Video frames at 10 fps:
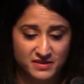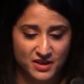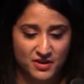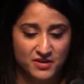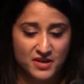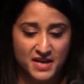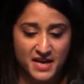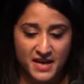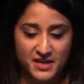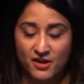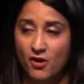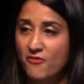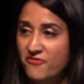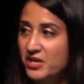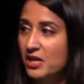So,
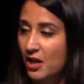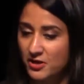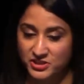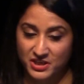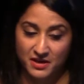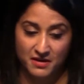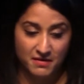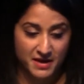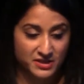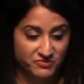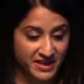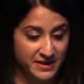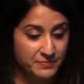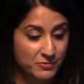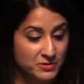offering closure is
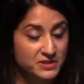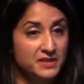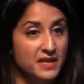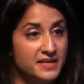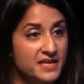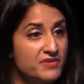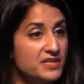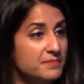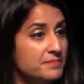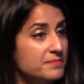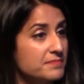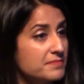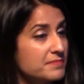really important, and giving them